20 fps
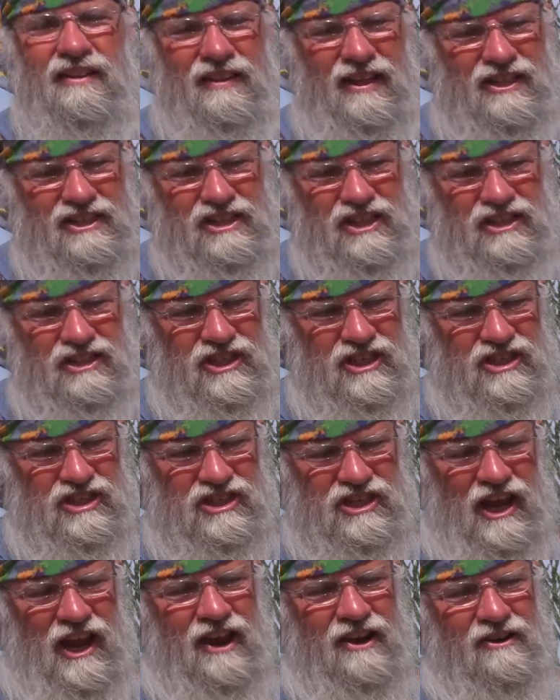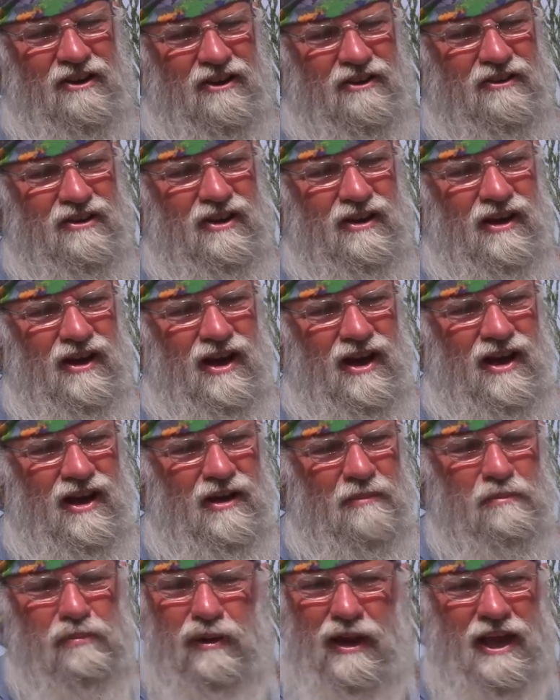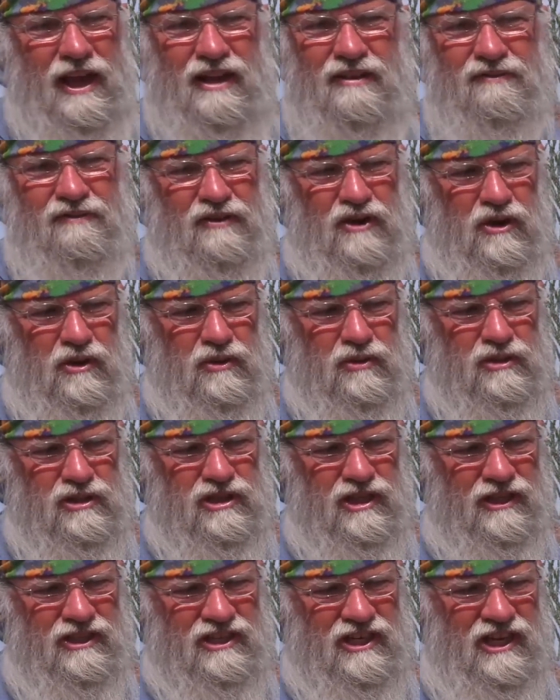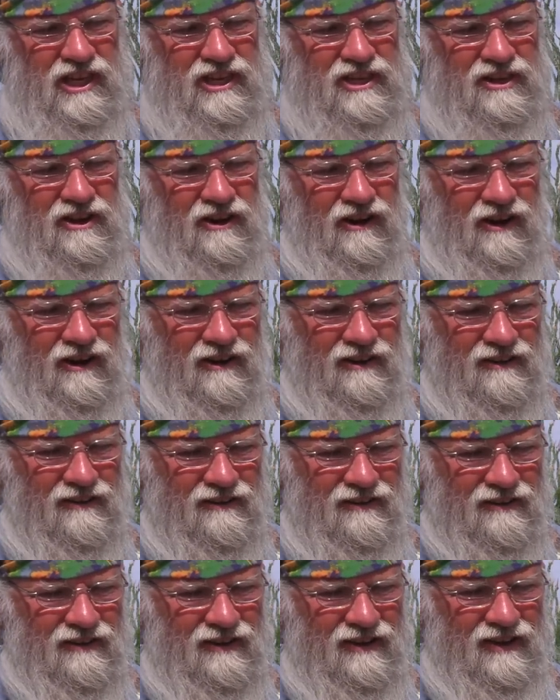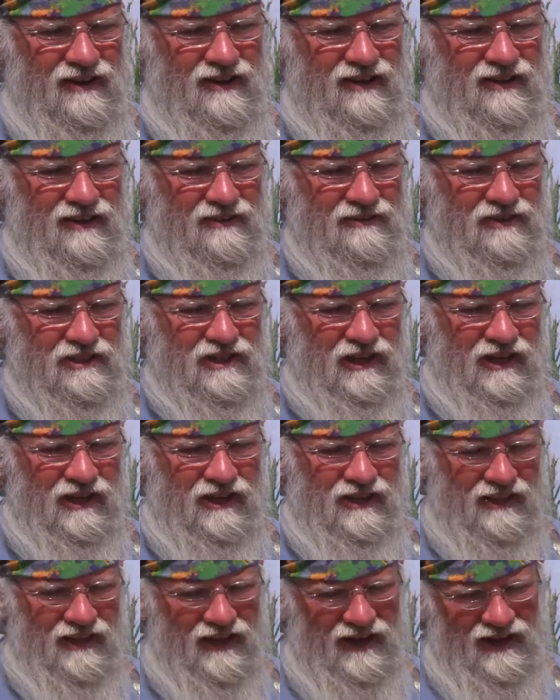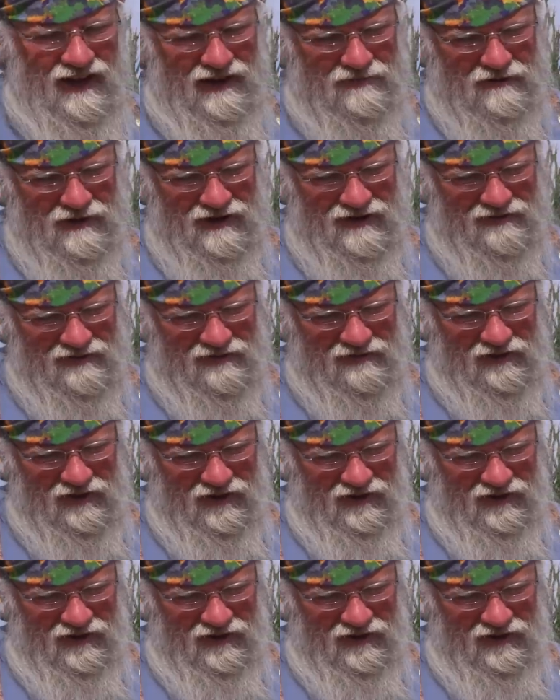that's just a standard blade fuse that's in there. Wish I could get that out, but I don't have any